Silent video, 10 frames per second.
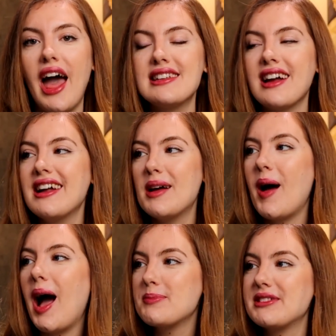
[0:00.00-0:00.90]
and I am
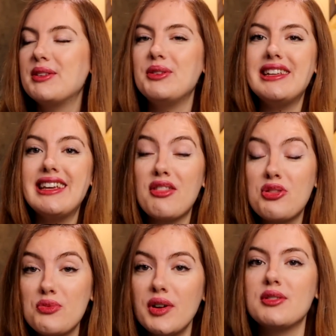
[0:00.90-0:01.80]
absolutely
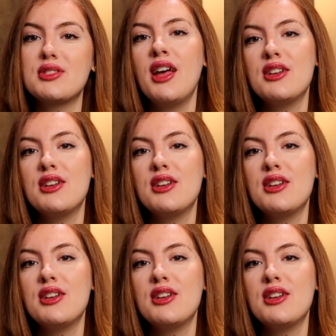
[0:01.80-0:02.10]
thrilled